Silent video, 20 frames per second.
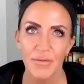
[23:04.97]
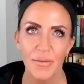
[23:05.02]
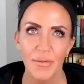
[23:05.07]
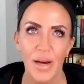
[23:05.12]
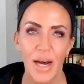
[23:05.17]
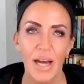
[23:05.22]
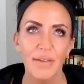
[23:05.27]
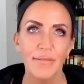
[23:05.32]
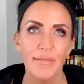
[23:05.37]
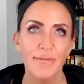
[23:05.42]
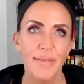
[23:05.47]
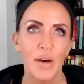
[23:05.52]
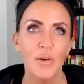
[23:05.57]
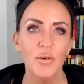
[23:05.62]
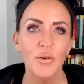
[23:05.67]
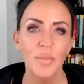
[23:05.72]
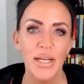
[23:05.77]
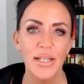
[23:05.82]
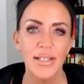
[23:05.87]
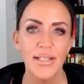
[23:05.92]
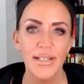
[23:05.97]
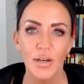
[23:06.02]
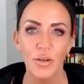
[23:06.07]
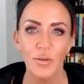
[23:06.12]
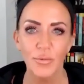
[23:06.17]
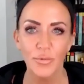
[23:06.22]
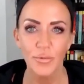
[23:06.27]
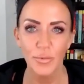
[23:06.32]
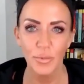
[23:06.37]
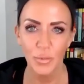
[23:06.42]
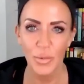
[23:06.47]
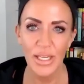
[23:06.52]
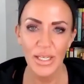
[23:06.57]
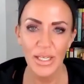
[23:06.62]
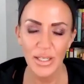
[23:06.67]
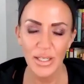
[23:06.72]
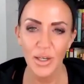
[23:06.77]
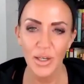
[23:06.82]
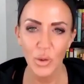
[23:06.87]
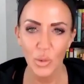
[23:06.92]
I found myself in
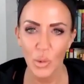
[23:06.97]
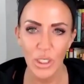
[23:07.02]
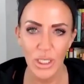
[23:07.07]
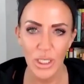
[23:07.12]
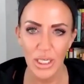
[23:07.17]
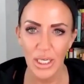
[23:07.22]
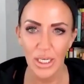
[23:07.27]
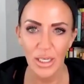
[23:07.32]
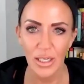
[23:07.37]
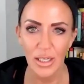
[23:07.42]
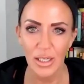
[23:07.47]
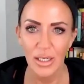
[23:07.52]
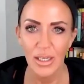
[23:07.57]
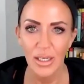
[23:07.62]
here working,